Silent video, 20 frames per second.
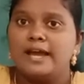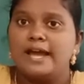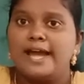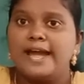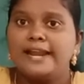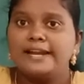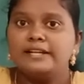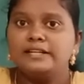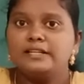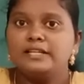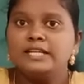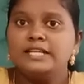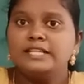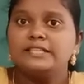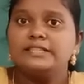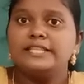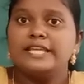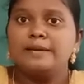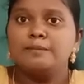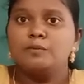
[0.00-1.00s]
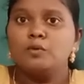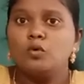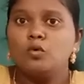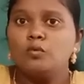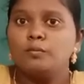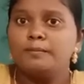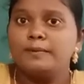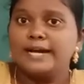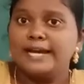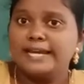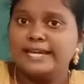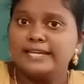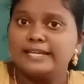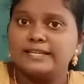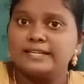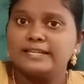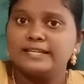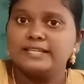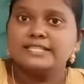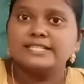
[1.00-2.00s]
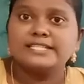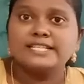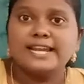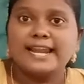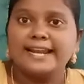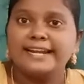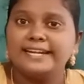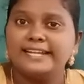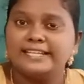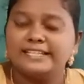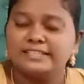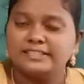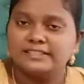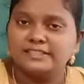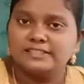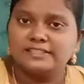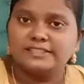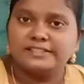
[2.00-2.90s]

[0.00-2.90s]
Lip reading: And they move by sliding.